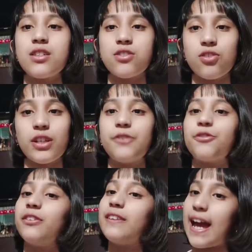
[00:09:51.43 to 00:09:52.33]
So
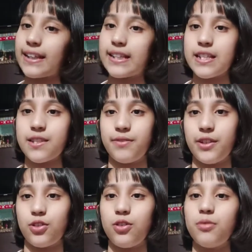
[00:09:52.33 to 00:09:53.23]
if you like this
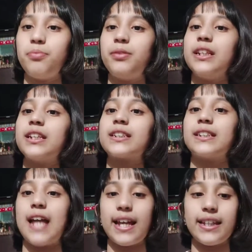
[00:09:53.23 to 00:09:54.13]
video, please
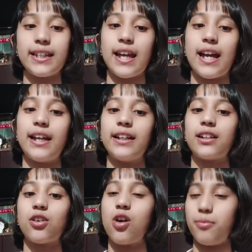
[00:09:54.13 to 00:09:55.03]
like
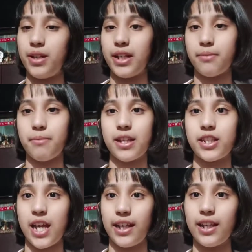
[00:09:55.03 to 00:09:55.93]
and comment in my
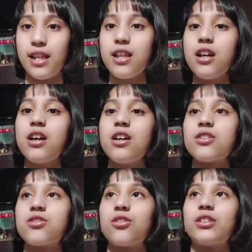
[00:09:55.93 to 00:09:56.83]
channel.
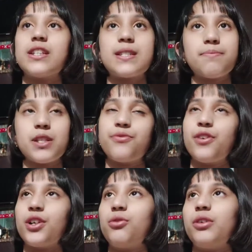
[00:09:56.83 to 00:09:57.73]
So this much
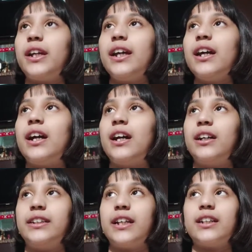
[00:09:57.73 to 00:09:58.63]
for today.
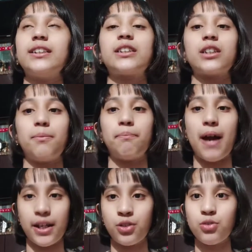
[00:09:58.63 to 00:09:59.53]
There is
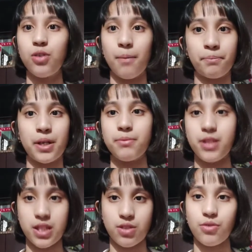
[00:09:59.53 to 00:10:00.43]
part 2
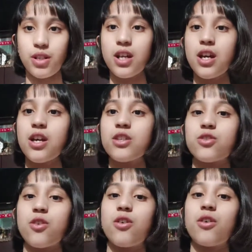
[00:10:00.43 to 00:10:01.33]
upcoming soon,
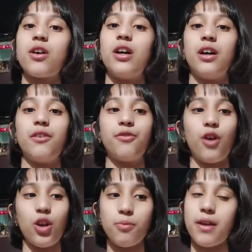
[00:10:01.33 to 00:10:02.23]
so
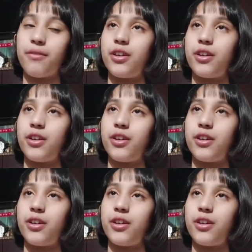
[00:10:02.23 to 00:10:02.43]
follow my